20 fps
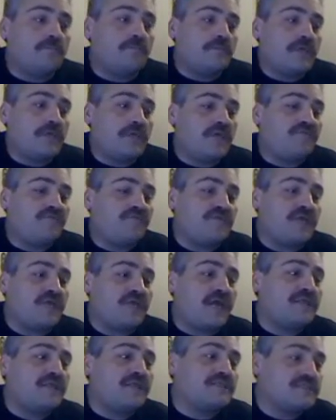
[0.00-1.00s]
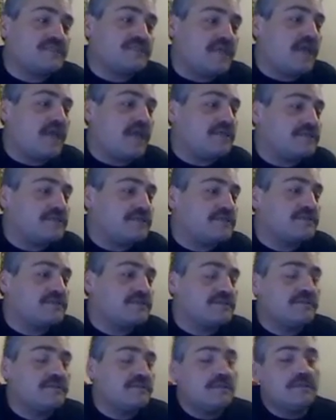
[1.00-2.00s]
If the United
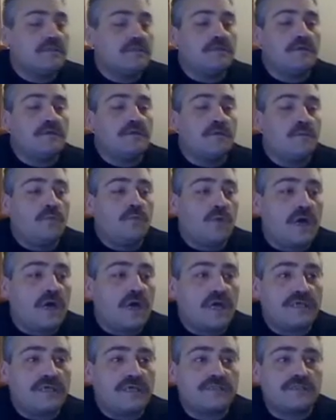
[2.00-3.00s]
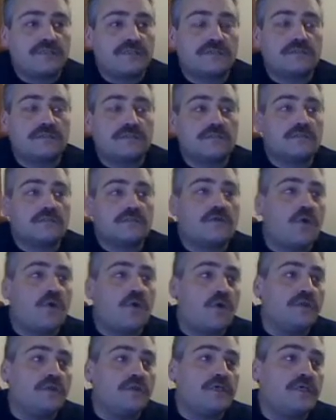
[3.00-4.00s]
States was
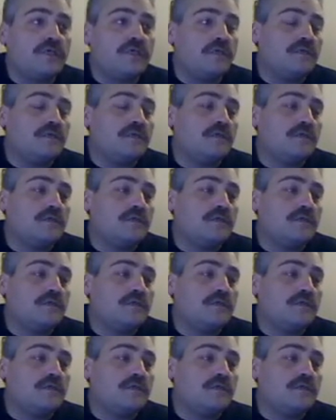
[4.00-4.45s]
calling,